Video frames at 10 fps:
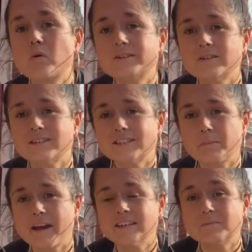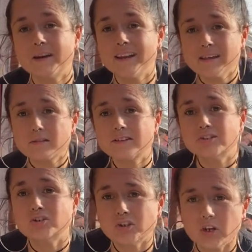to the space beneath
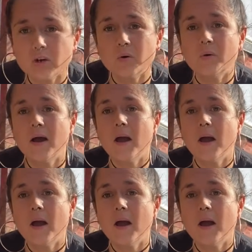us, to